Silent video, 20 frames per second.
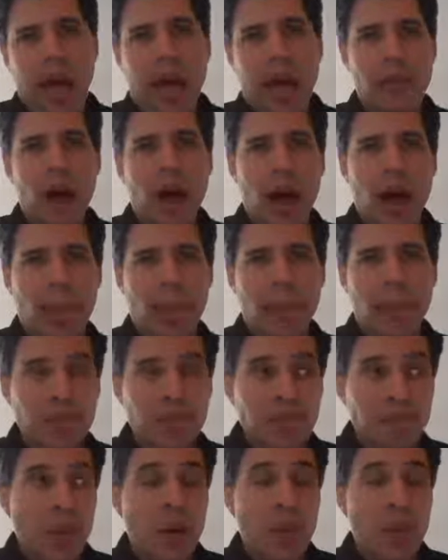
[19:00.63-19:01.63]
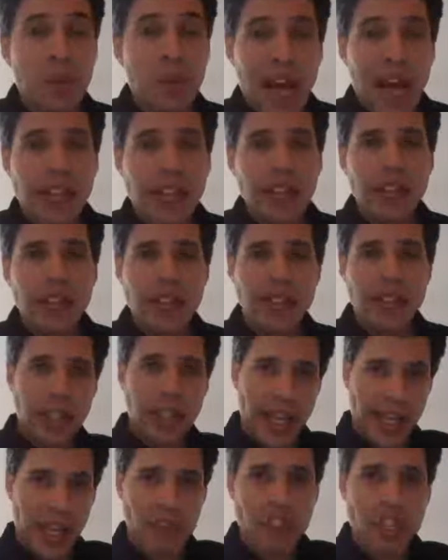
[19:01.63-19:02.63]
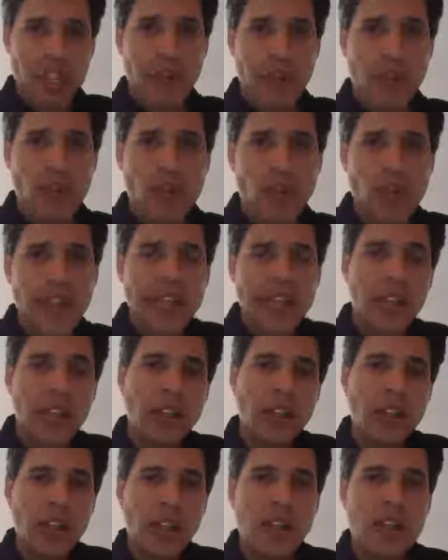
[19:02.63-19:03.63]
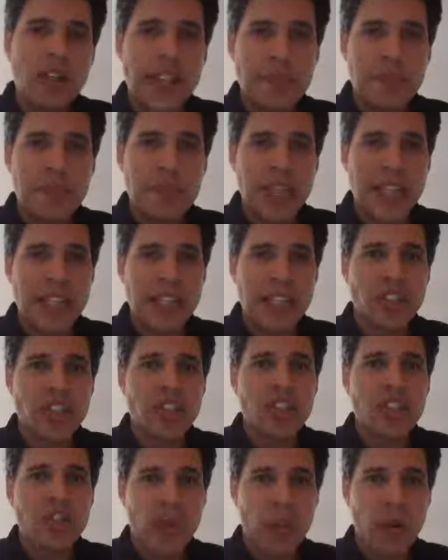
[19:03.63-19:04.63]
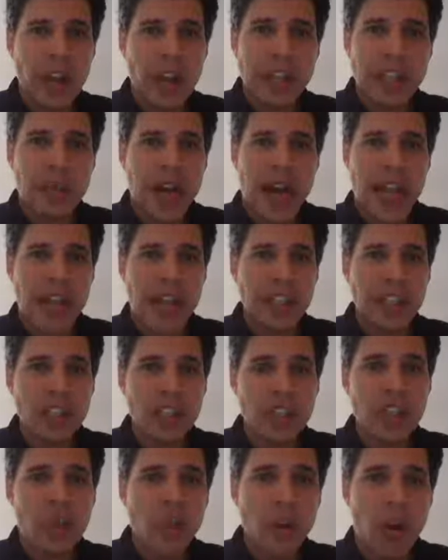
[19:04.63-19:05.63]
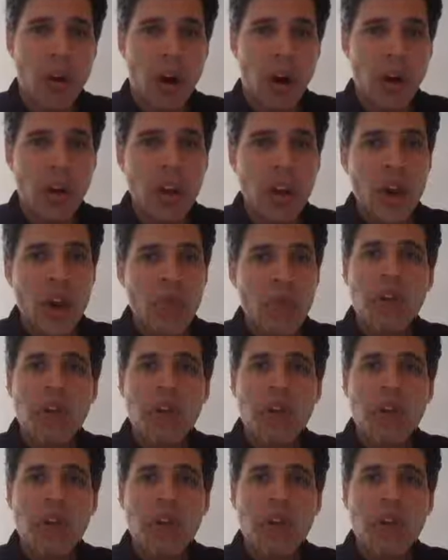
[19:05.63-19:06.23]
my mom. But, like I was saying before, that little girl that's being destroyed by the school,